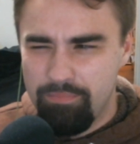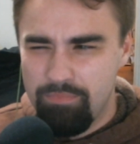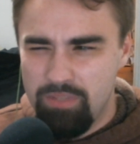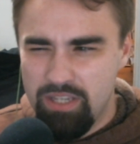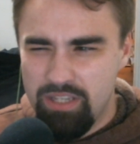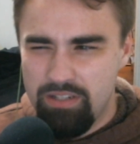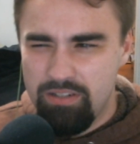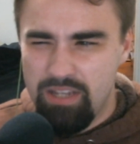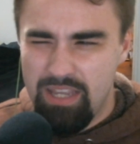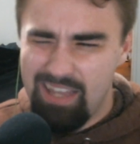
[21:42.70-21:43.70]
it
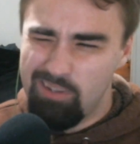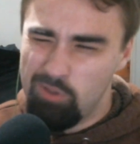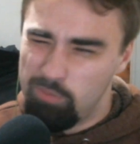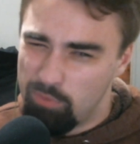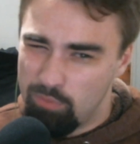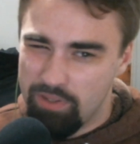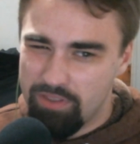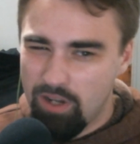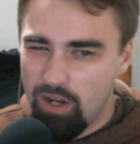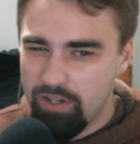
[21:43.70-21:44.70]
can help
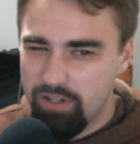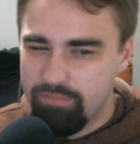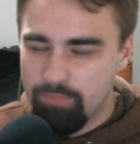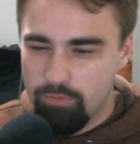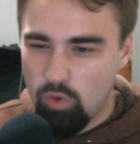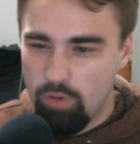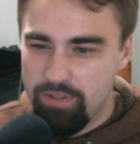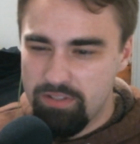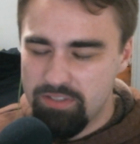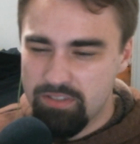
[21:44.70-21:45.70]
with cognitive
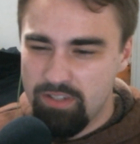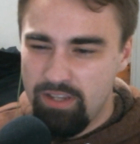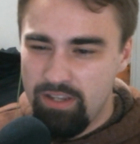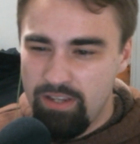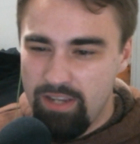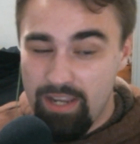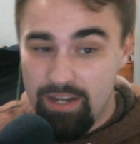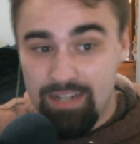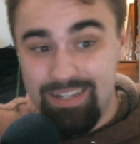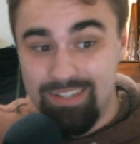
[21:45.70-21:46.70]
performance.
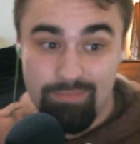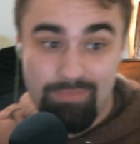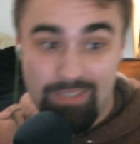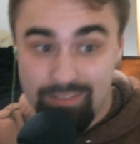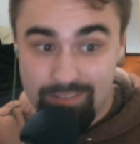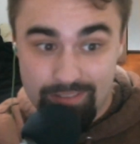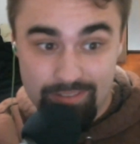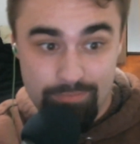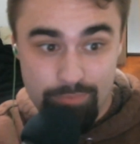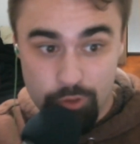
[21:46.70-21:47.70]
And I take some
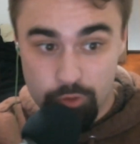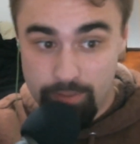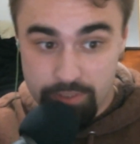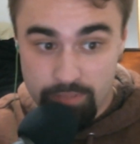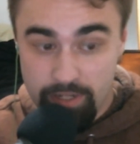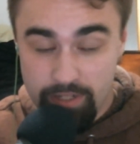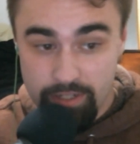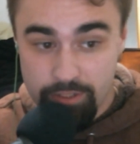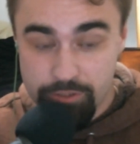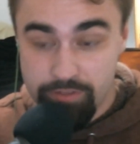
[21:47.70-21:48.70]
other prescription
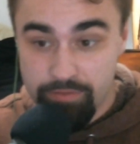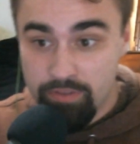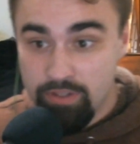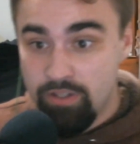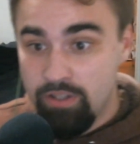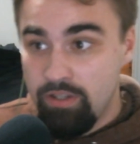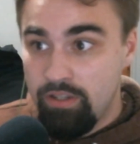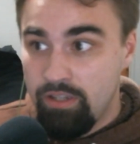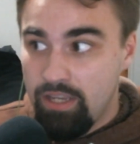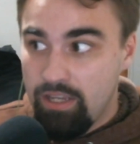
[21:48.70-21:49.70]
medication,
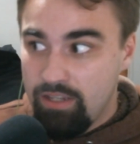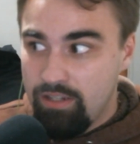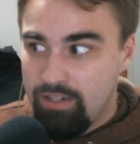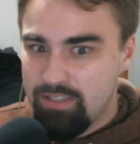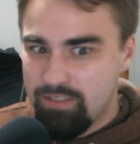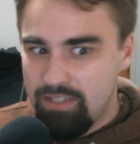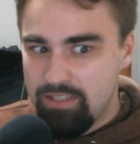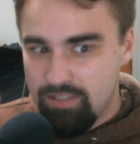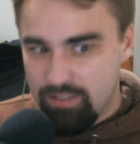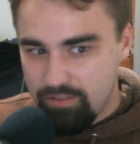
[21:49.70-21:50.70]
and
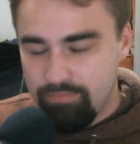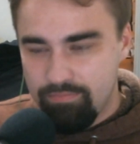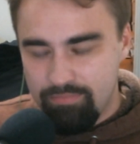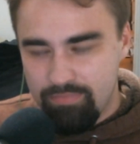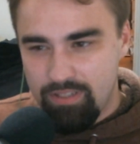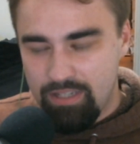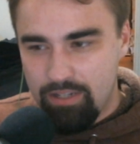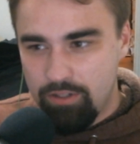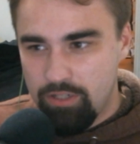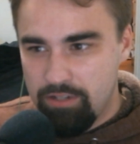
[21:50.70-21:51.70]
it's a
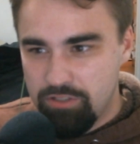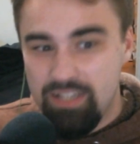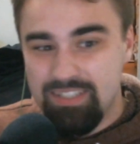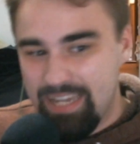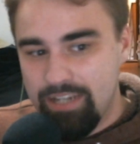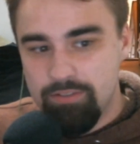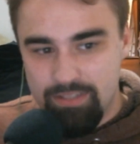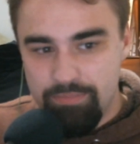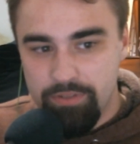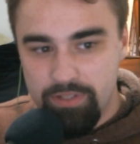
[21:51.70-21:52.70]

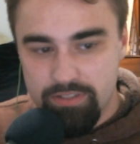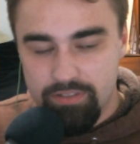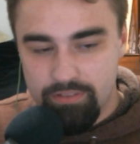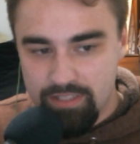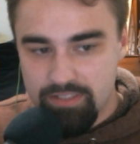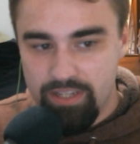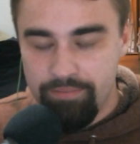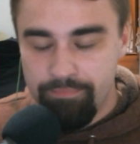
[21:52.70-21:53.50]
psychostimulant, let's say.